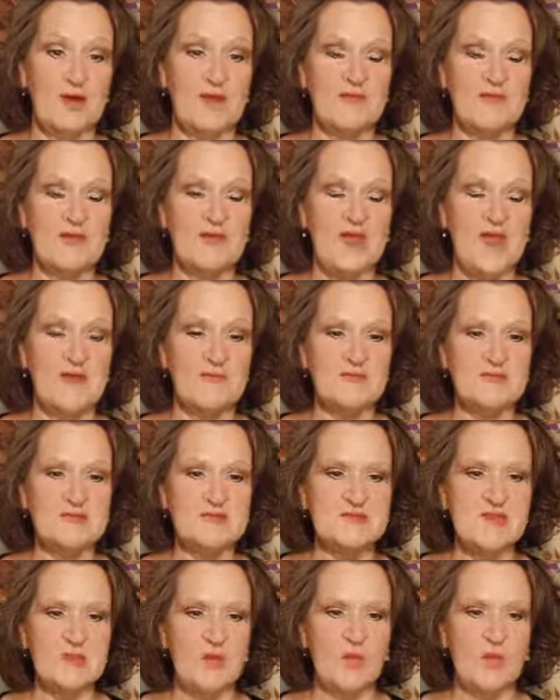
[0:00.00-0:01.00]
I think every
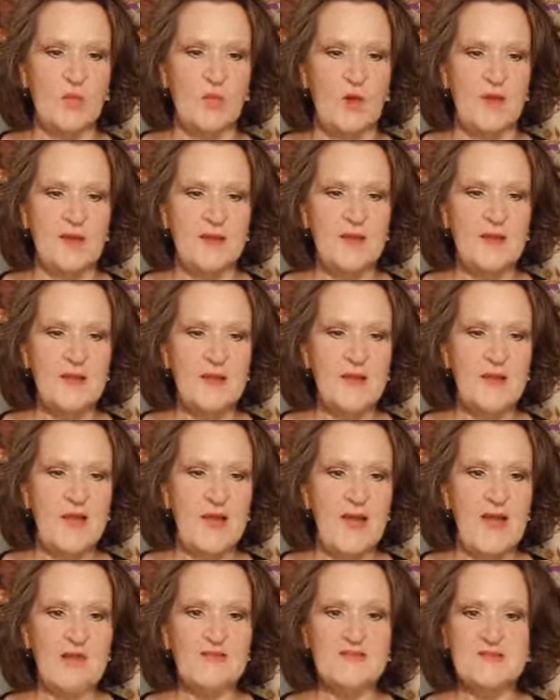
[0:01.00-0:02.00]
single one
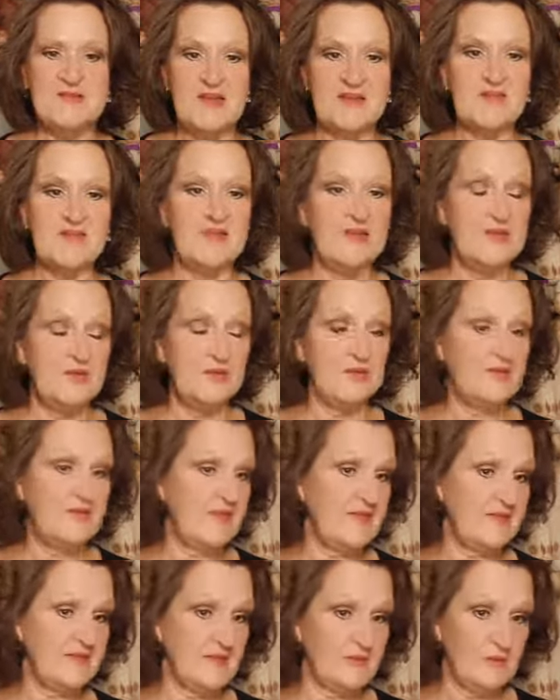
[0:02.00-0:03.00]
I've definitely used
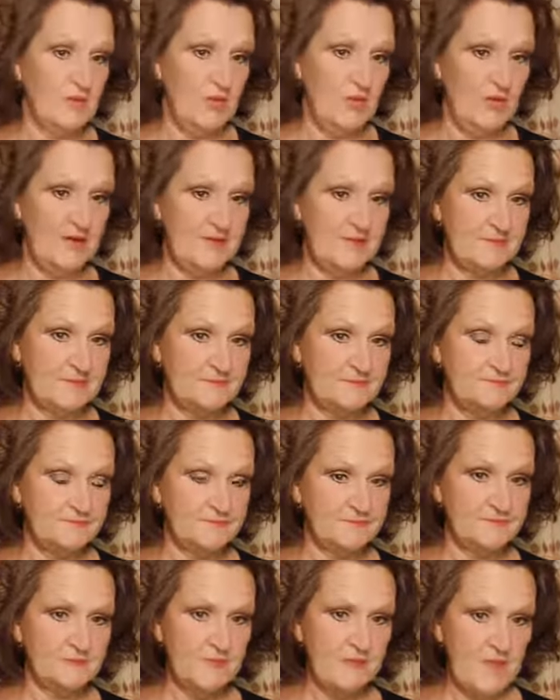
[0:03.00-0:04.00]
at some point
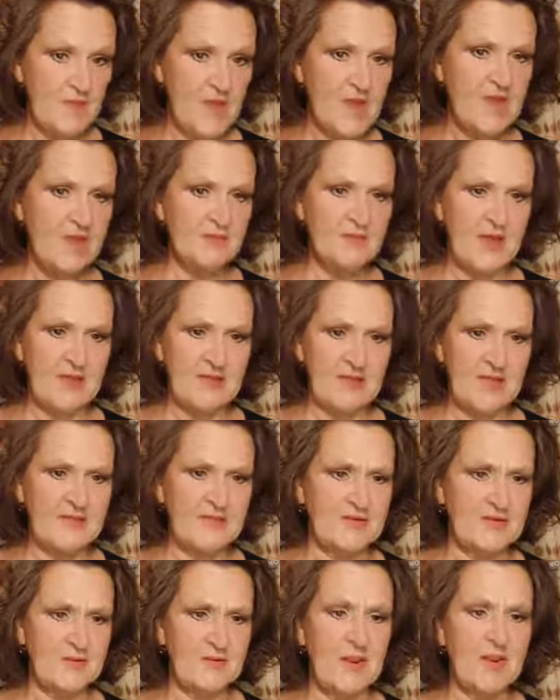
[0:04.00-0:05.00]
in my
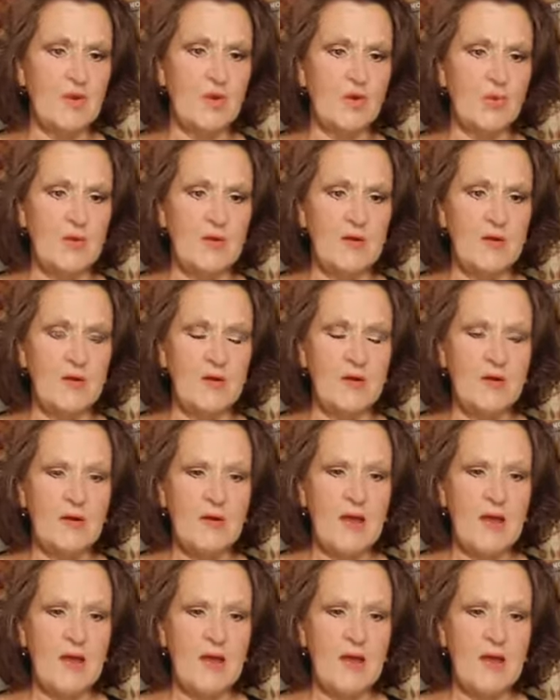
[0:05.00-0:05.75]
life and in my career.